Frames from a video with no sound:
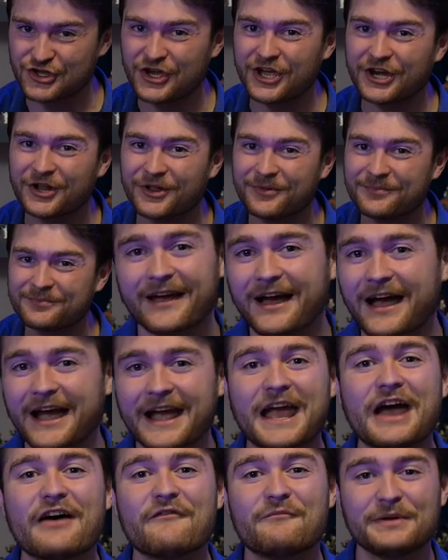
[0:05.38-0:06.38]
channel.
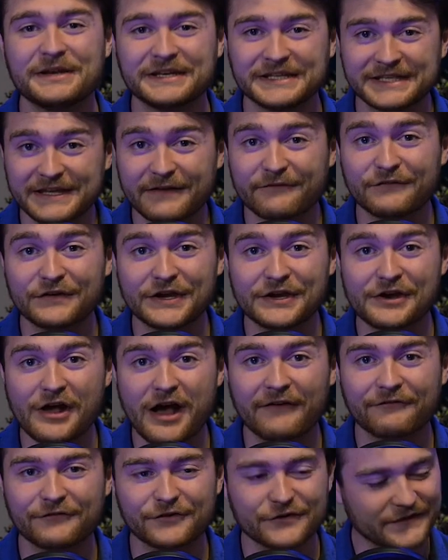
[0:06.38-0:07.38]
I have been given an
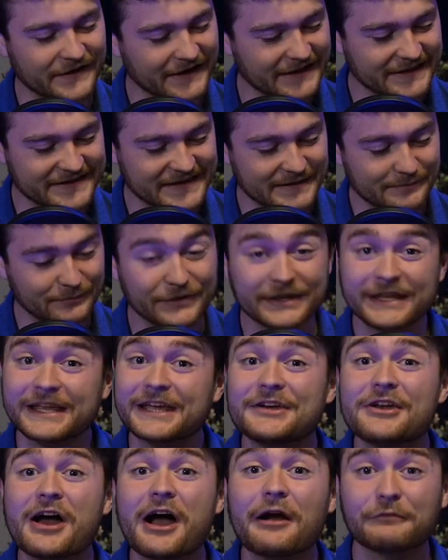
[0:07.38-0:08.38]
offer that I simply
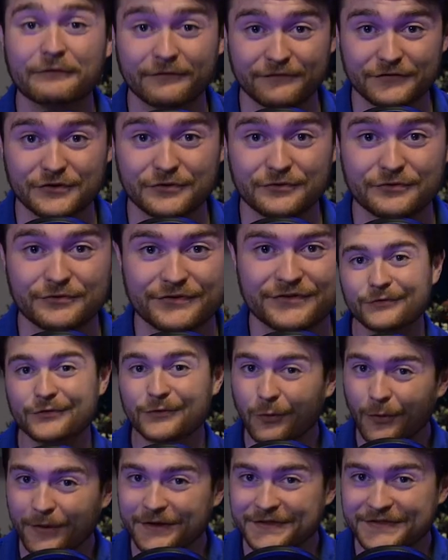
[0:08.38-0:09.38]
cannot refuse.
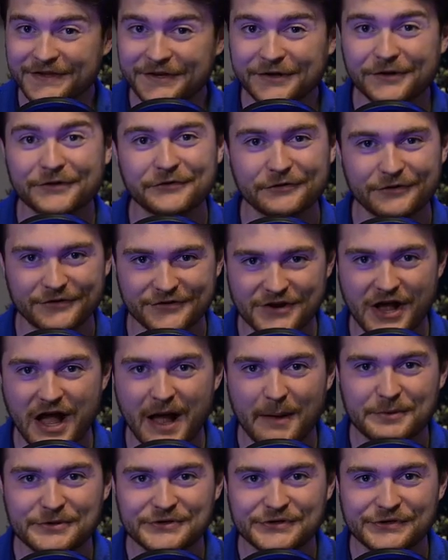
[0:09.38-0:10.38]
Twice a year, there is an
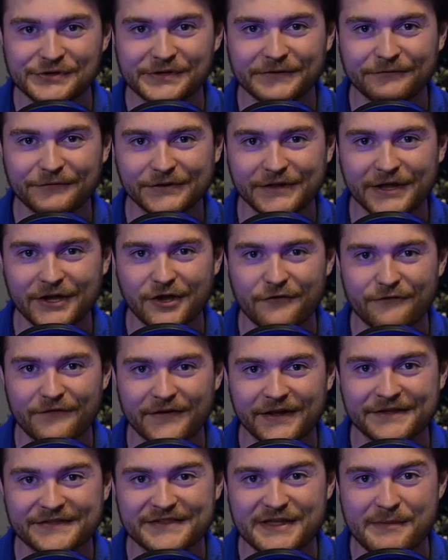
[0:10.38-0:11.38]
opportunity for LEGO
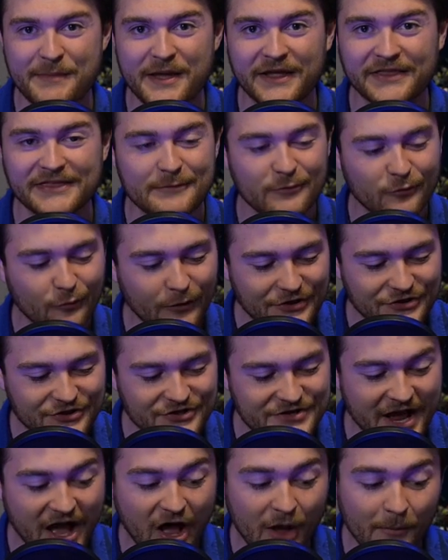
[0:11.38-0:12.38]
fans that make them
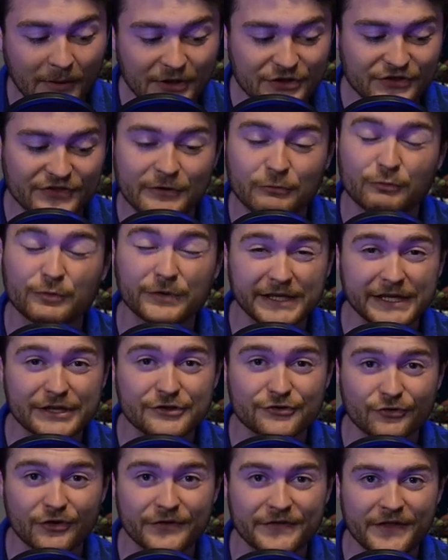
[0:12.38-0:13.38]
question how much they really
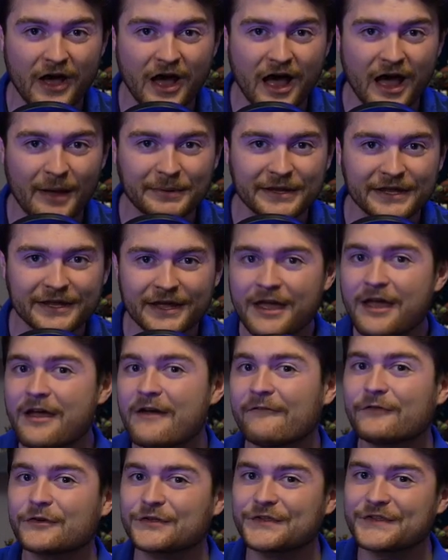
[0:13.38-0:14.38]
enjoy the hobby
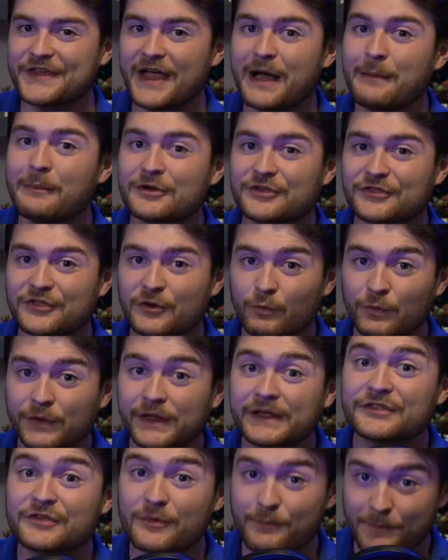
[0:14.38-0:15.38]
versus how much they're
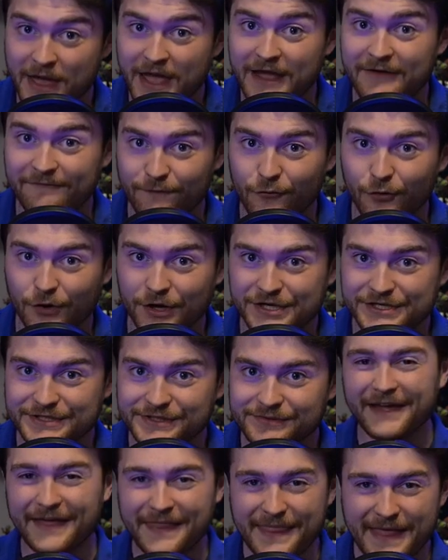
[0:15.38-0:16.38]
willing to pay for it.
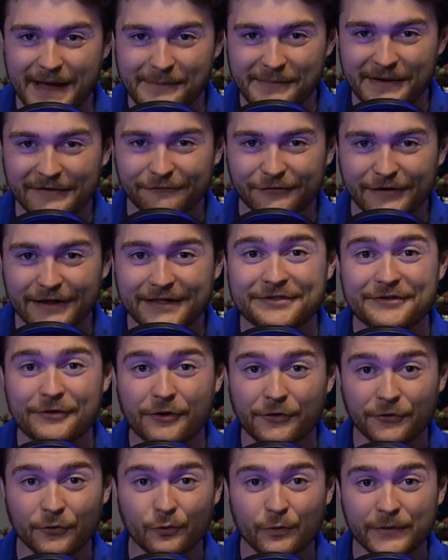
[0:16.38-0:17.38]
And that, my friends,
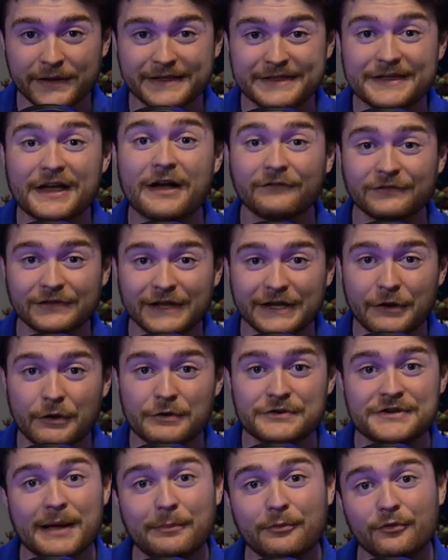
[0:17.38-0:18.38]
are the weeks of LEGO
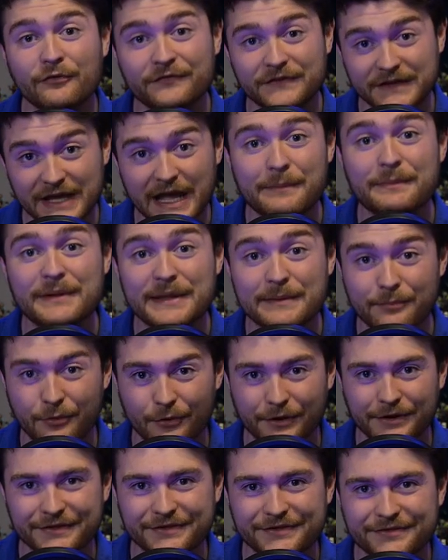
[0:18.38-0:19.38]
Double VIP
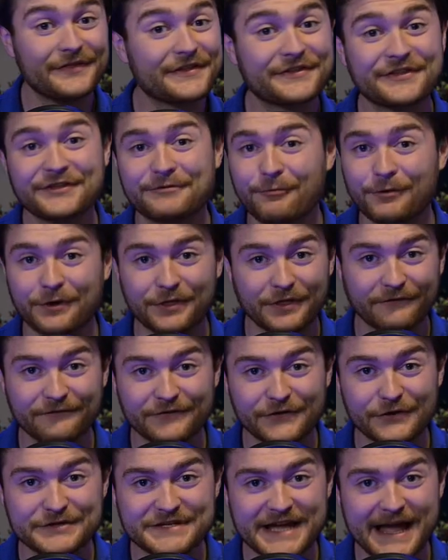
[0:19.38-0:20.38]
points. This is one of the
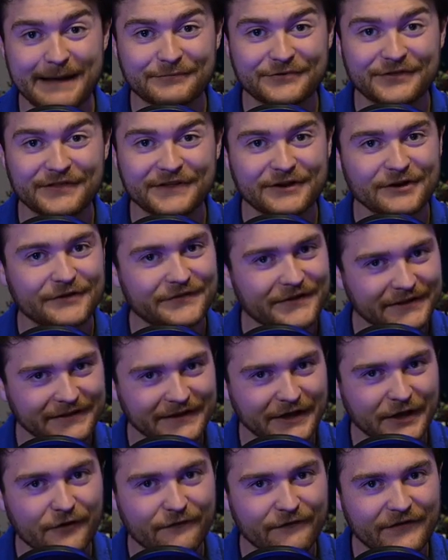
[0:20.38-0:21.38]
few times of the year that
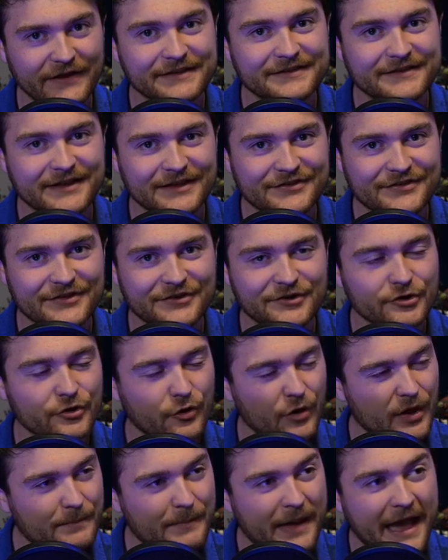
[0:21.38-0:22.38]
LEGO fans consider
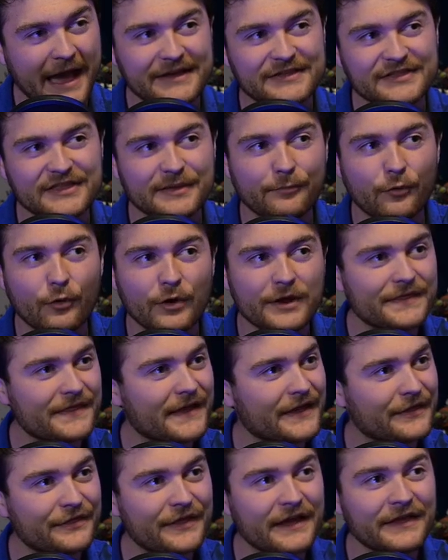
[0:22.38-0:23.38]
going past the point
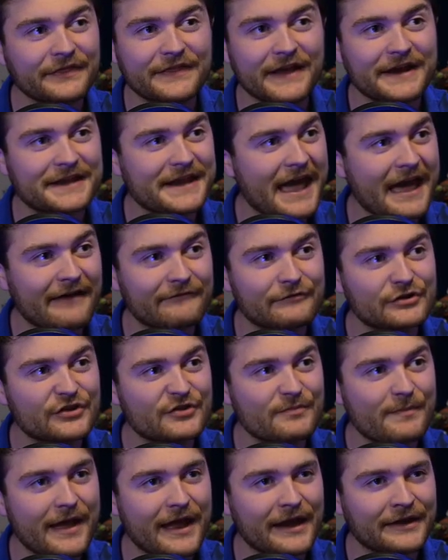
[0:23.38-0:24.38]
they think they'd ever
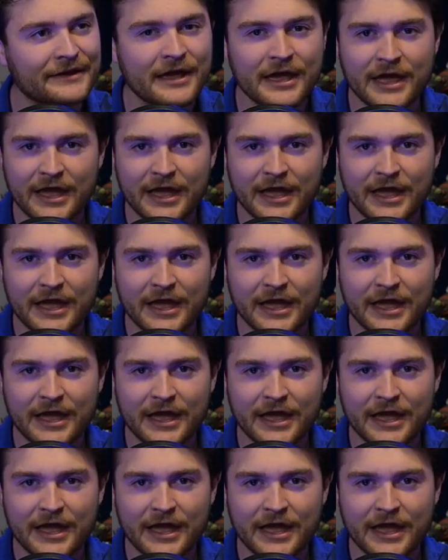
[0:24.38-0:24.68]
spend